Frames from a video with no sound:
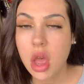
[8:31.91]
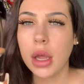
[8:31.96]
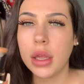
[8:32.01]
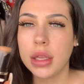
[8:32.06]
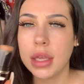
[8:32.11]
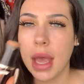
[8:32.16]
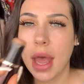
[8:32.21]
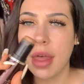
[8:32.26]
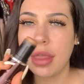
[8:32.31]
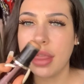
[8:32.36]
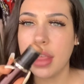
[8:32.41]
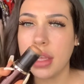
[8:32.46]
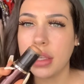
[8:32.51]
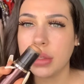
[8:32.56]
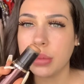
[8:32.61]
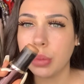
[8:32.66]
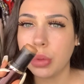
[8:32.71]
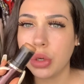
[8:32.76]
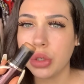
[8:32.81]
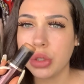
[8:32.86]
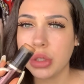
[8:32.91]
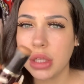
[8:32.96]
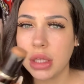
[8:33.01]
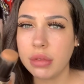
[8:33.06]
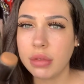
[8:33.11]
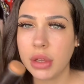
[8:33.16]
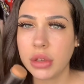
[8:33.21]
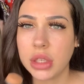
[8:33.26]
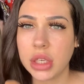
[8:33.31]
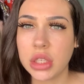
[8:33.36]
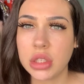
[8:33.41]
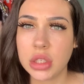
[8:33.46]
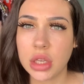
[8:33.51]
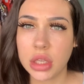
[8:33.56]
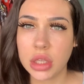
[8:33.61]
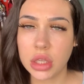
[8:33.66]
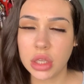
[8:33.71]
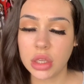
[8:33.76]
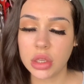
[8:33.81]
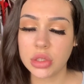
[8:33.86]
Yeah, this was the foundation I
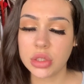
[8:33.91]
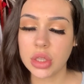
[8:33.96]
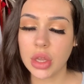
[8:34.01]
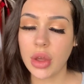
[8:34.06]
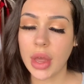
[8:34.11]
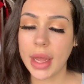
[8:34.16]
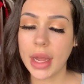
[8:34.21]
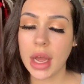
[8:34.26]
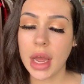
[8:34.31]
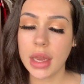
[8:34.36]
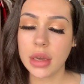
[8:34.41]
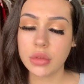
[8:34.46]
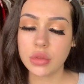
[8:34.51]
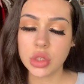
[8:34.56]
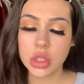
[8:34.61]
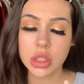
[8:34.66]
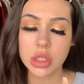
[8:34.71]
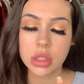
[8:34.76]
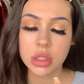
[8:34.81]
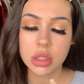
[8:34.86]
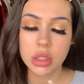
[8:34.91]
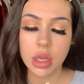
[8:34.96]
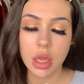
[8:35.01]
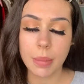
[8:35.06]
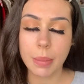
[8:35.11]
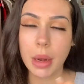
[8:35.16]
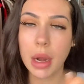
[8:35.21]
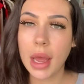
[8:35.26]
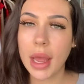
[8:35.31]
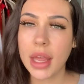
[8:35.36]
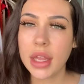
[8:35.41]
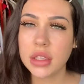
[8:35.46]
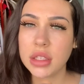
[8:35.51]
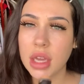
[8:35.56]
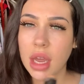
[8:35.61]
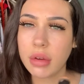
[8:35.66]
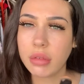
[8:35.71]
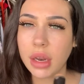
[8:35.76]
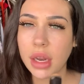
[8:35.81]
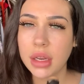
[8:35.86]
used, so I kind of just apply it
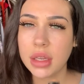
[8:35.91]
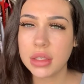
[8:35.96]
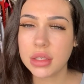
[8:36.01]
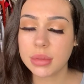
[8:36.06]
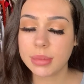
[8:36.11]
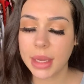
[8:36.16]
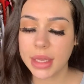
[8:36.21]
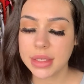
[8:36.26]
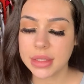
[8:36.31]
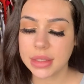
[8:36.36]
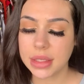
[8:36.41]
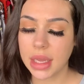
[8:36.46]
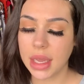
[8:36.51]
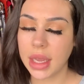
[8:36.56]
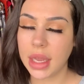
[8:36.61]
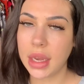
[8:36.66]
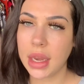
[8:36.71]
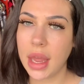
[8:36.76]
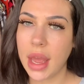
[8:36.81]
directly to my skin,